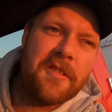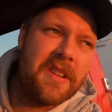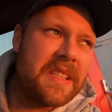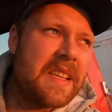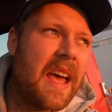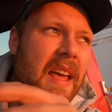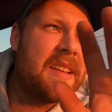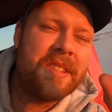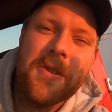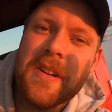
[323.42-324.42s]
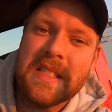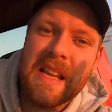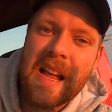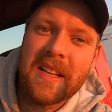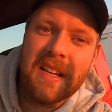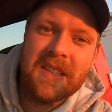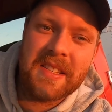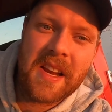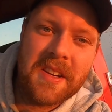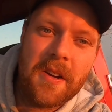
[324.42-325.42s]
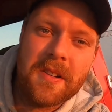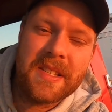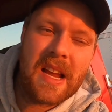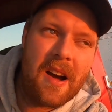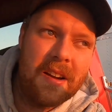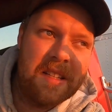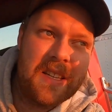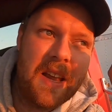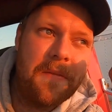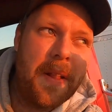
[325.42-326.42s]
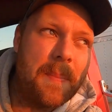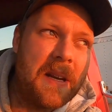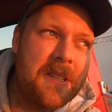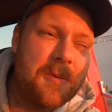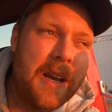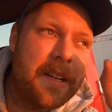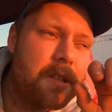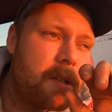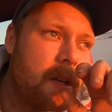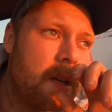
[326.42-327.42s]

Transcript: soon as that sun goes down, it's like flipping a switch.